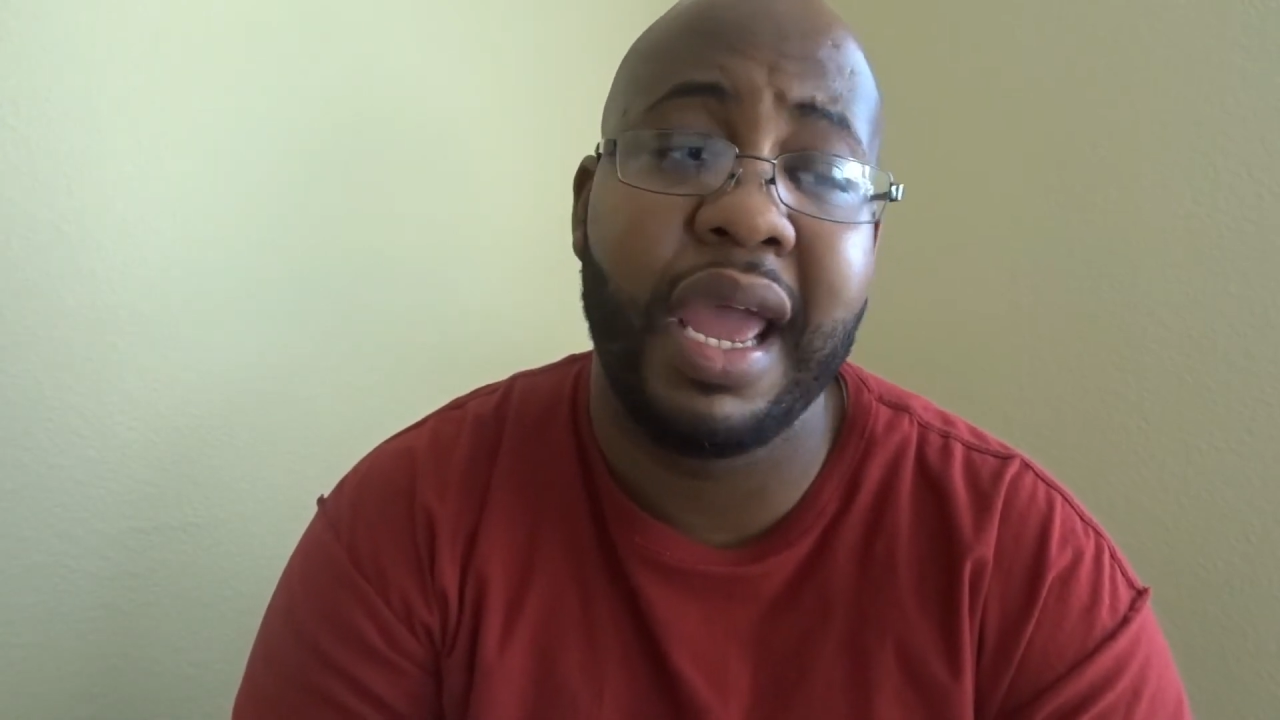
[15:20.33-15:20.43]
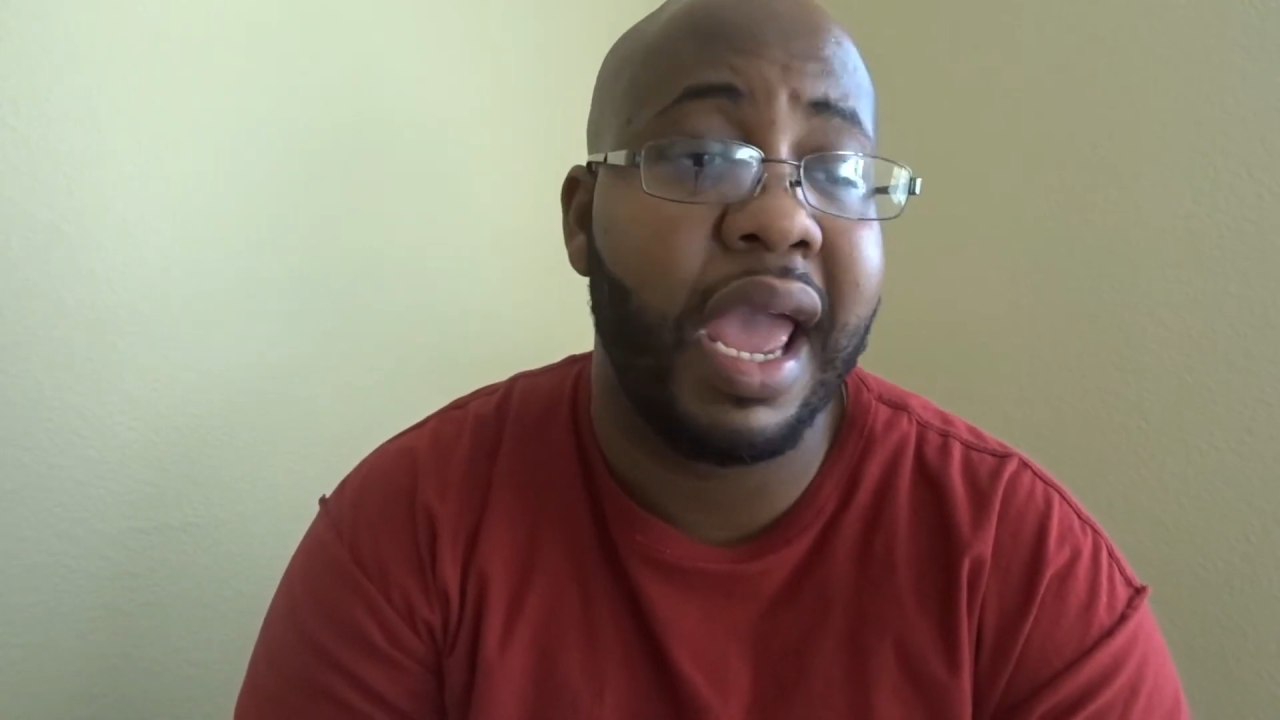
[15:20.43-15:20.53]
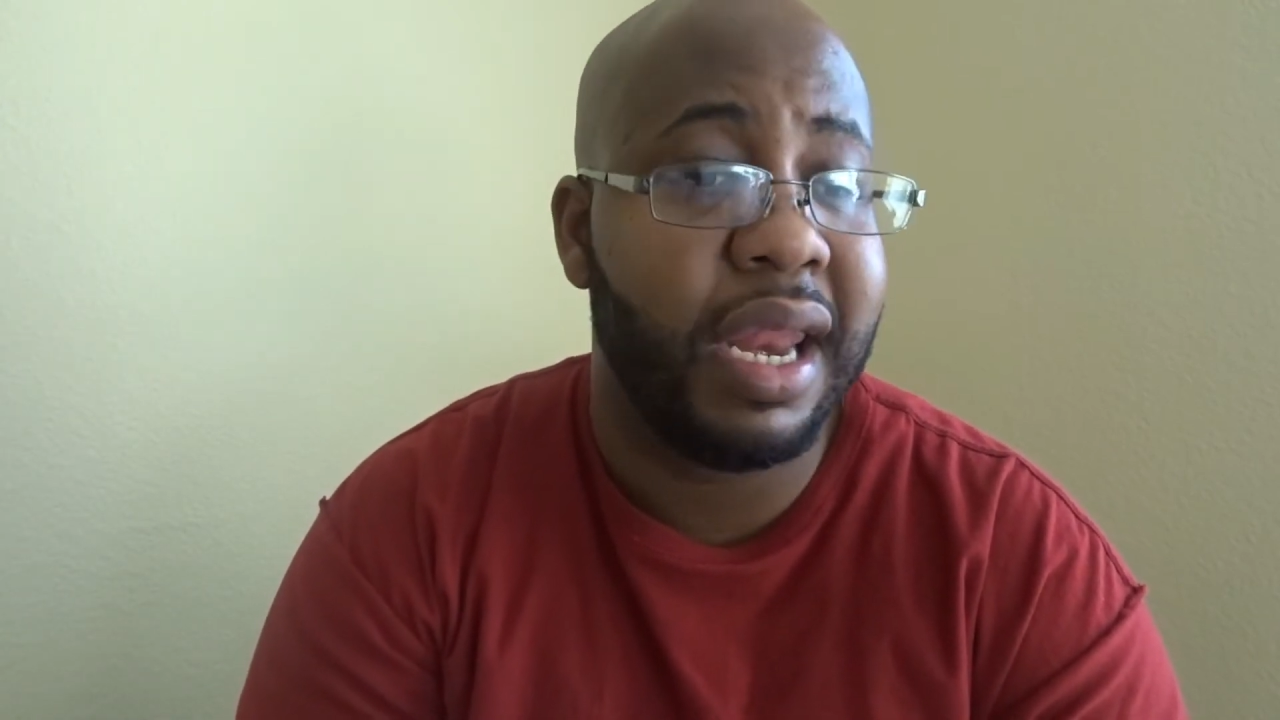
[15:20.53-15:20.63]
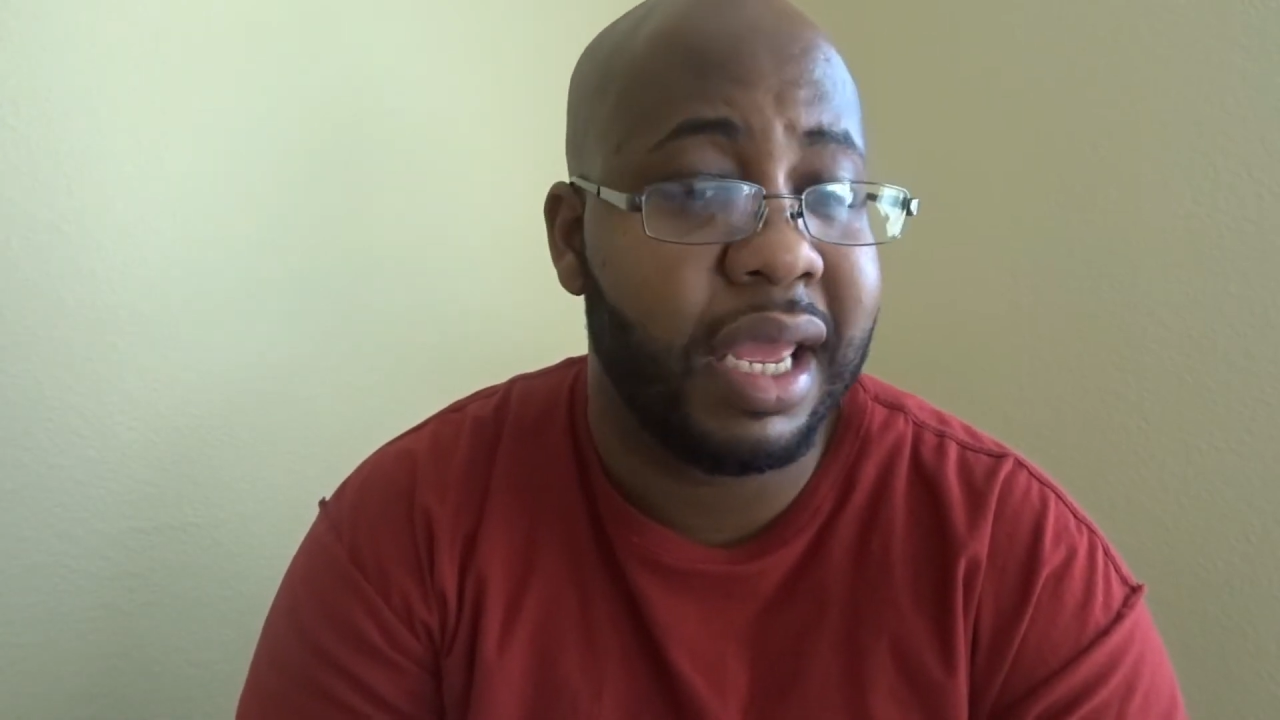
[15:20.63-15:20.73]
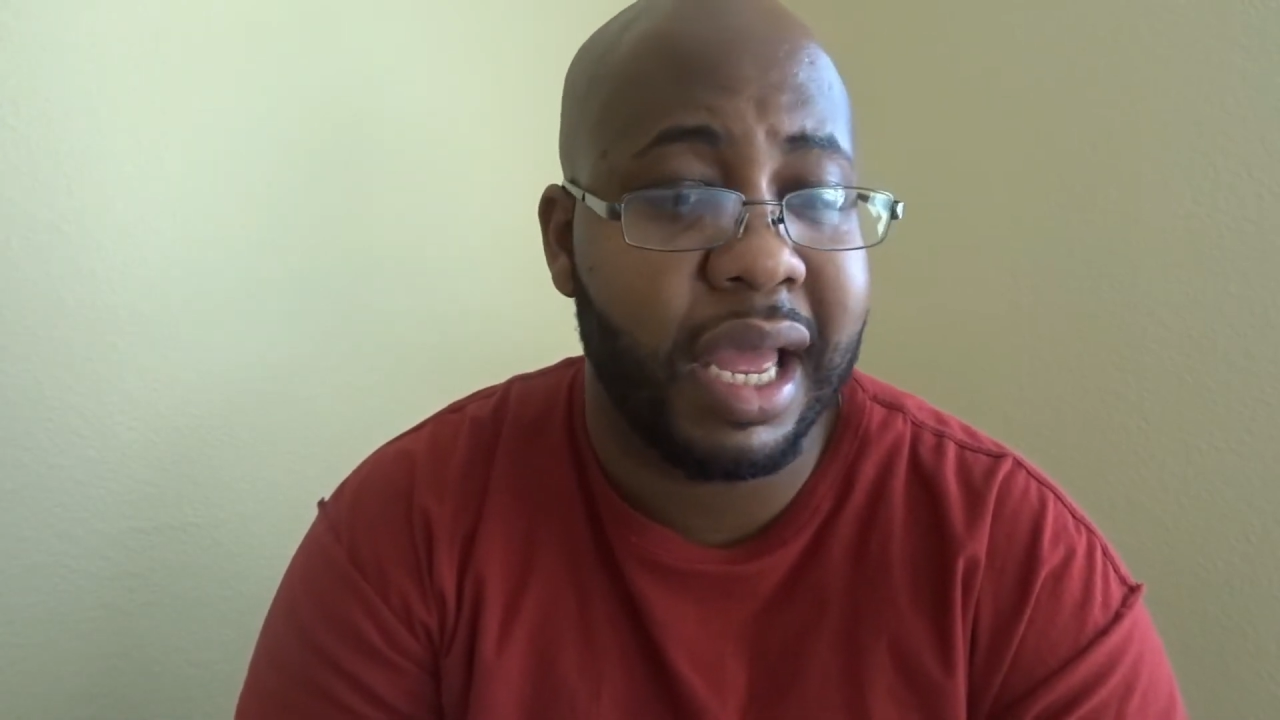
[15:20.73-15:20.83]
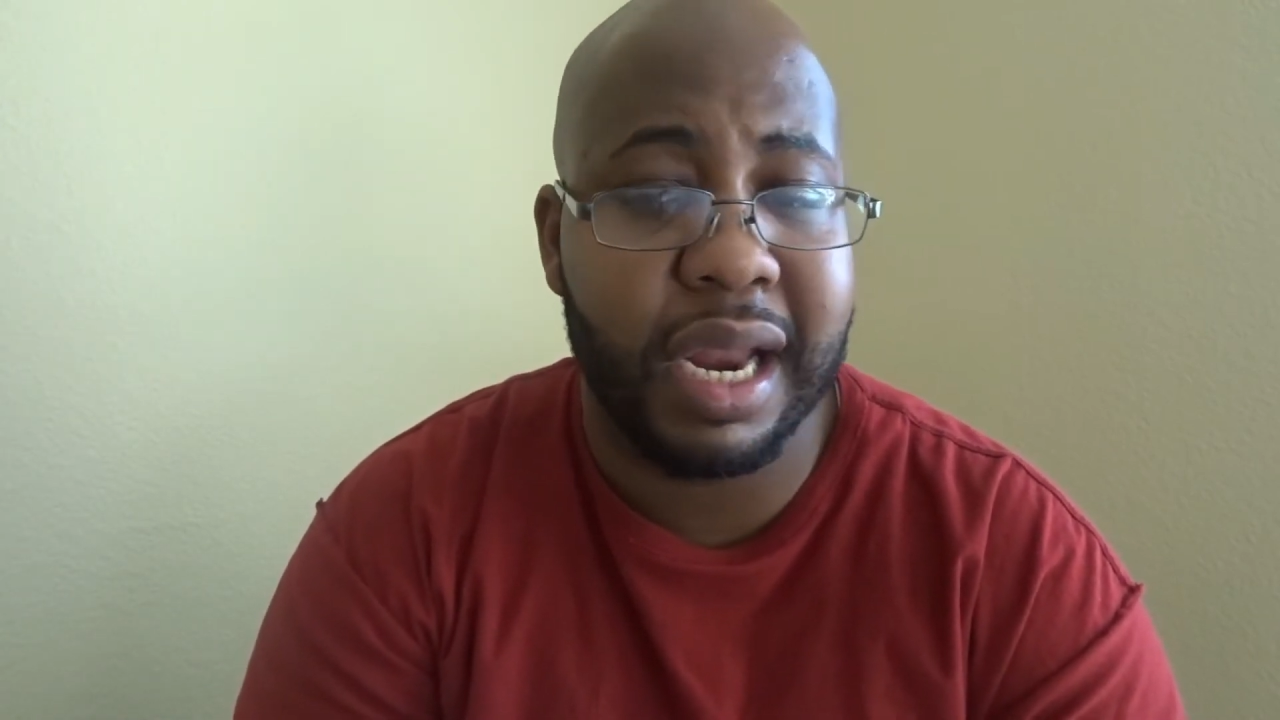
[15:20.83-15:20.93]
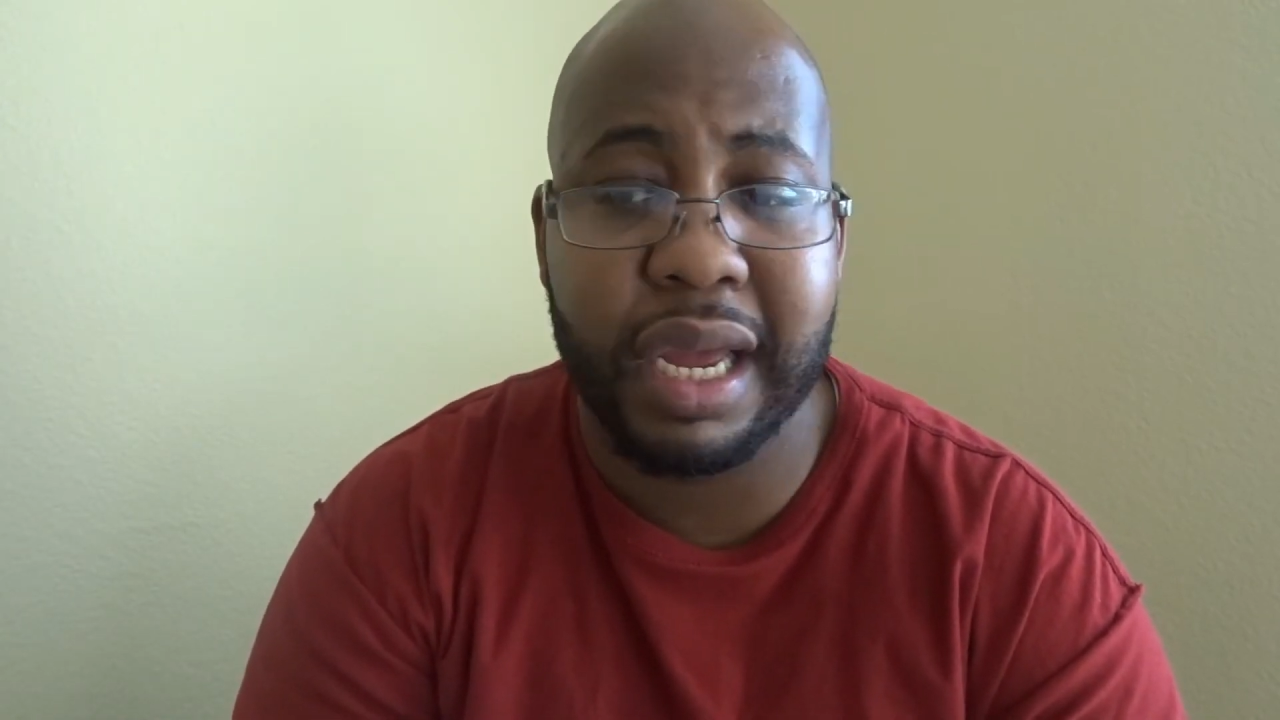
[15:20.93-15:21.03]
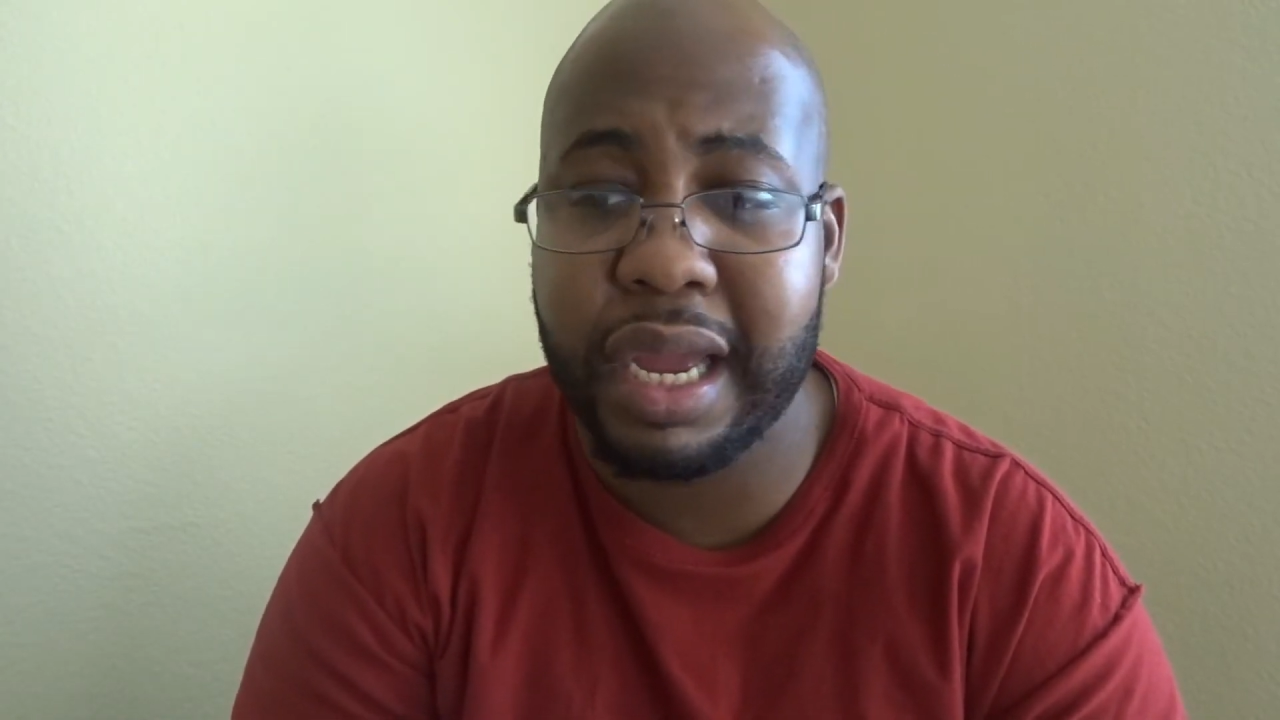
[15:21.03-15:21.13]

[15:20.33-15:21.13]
Any kind of